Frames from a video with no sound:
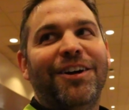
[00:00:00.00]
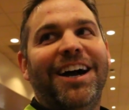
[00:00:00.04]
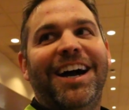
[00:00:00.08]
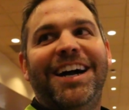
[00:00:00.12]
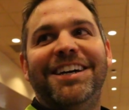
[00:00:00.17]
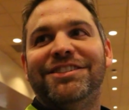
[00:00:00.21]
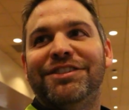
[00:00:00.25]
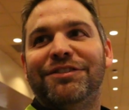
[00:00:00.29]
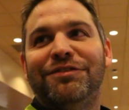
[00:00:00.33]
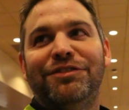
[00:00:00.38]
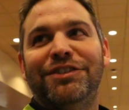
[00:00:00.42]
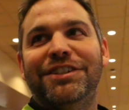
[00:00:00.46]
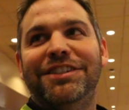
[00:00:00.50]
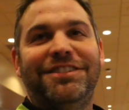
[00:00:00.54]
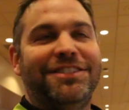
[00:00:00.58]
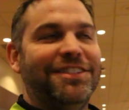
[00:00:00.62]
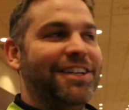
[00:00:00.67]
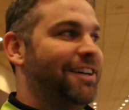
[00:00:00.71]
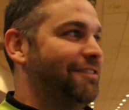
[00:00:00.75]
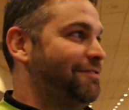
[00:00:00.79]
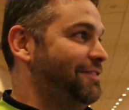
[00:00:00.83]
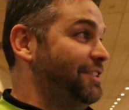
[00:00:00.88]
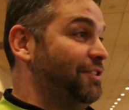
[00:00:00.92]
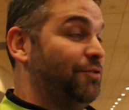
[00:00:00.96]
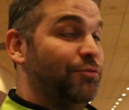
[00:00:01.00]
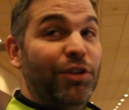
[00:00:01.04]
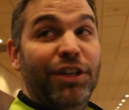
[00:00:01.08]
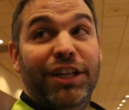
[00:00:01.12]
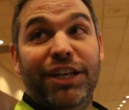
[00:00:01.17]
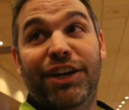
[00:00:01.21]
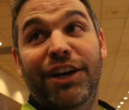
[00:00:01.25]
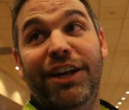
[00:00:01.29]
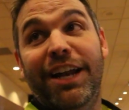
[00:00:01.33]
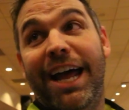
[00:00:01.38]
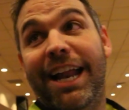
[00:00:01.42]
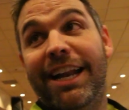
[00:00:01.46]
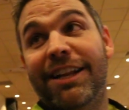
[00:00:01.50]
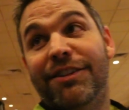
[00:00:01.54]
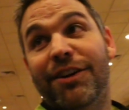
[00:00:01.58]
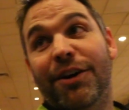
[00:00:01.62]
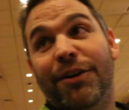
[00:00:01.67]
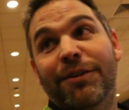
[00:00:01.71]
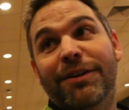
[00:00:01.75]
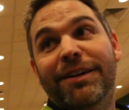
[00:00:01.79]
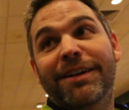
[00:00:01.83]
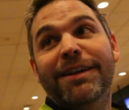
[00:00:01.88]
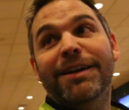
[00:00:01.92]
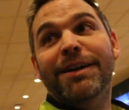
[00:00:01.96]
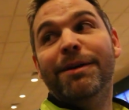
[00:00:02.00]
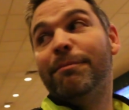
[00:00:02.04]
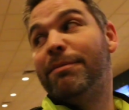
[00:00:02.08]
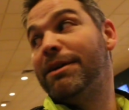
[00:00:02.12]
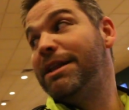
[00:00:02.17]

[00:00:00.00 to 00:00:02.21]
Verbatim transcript: kinds of free stuff. He's really good at it though.